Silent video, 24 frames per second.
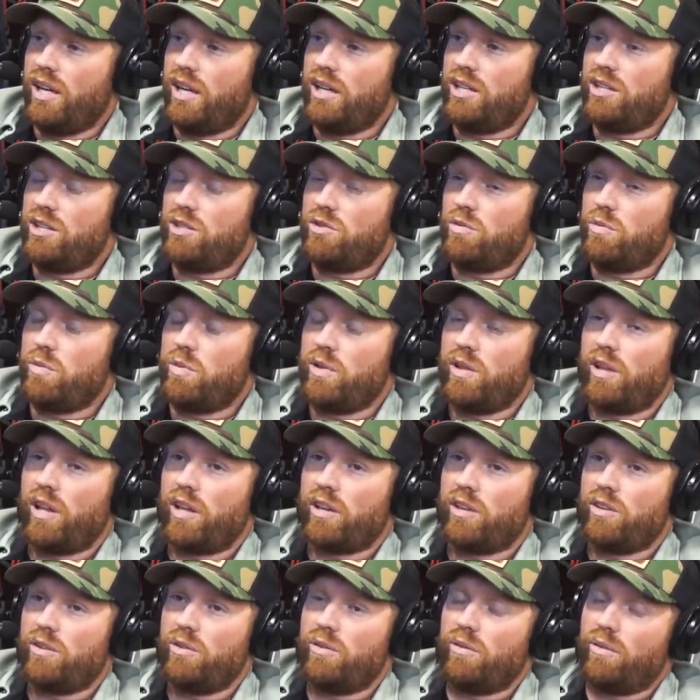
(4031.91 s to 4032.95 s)
it just would be
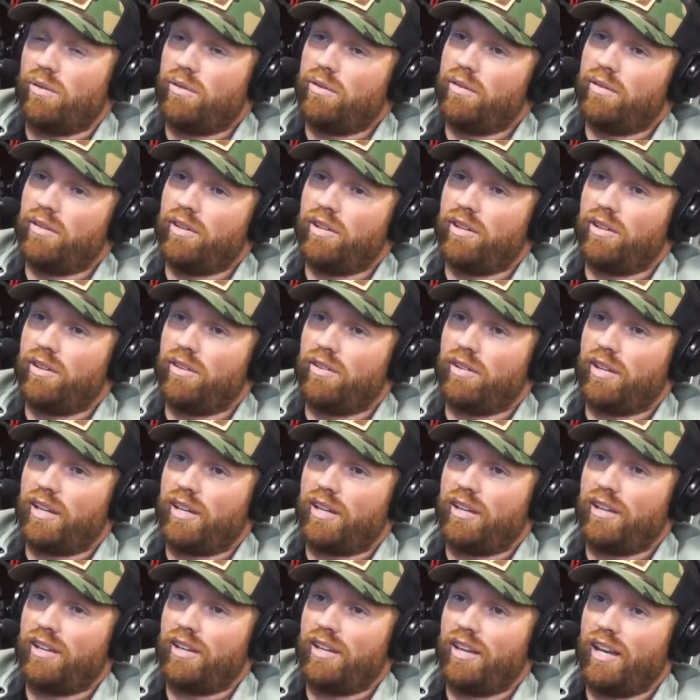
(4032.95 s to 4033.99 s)
like you, you know,
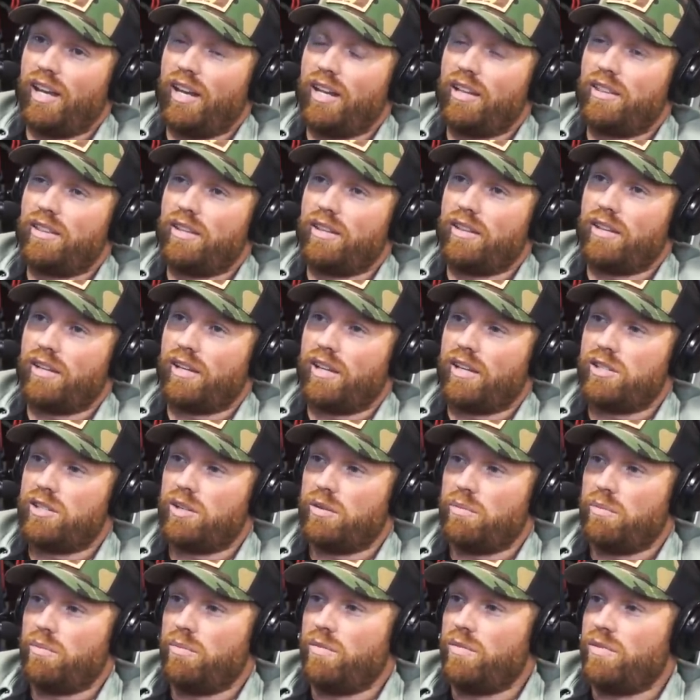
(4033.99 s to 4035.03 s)
like anything that gets
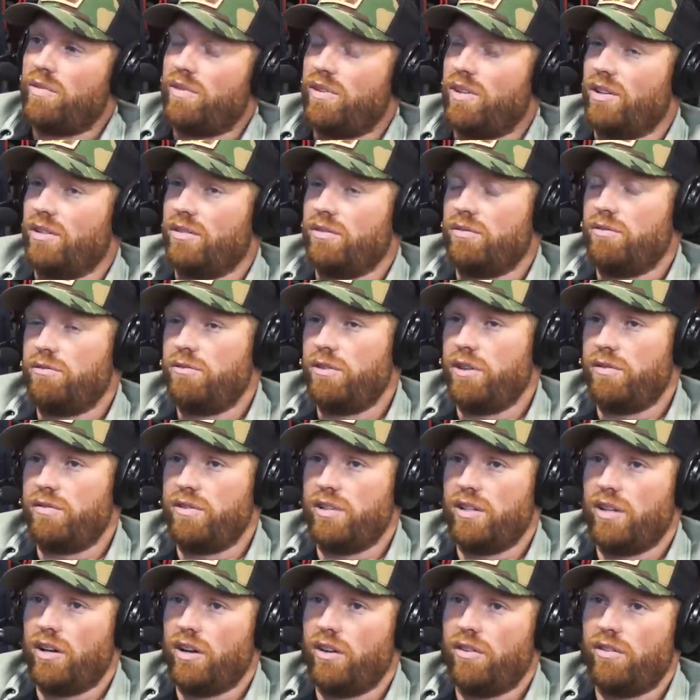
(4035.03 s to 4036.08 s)
a you know
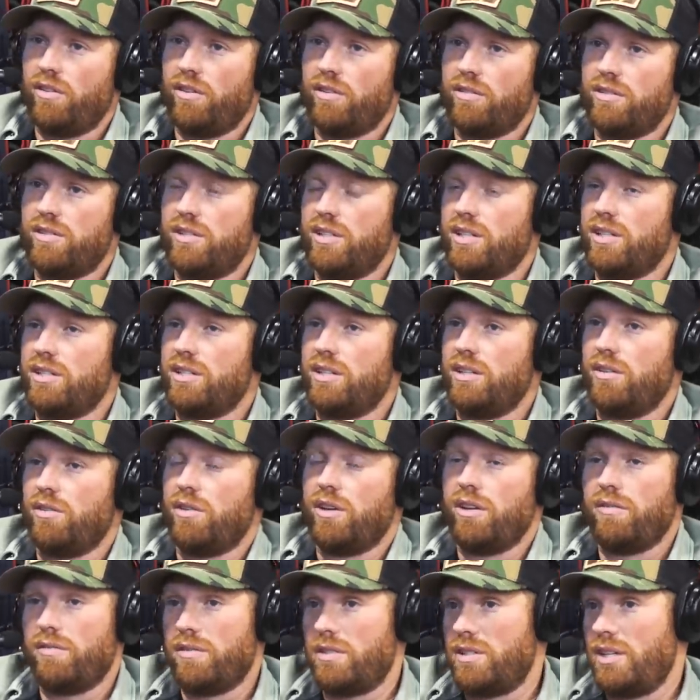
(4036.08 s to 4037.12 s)
50, 100, 60,
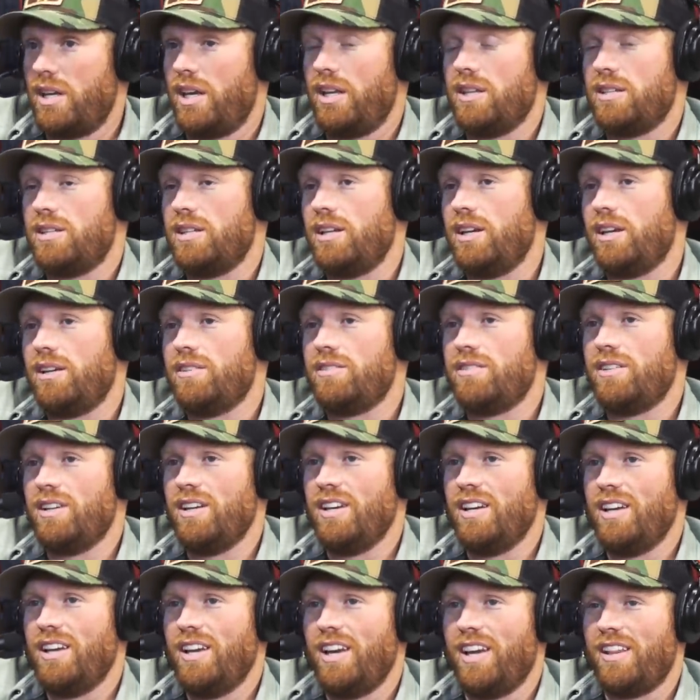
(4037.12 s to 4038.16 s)
or even ten ticks,
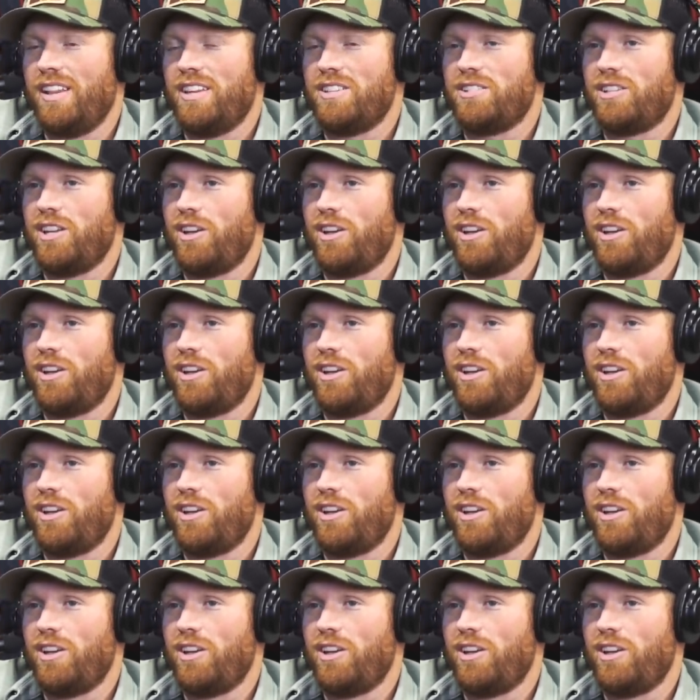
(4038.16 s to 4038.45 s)
and they yeah.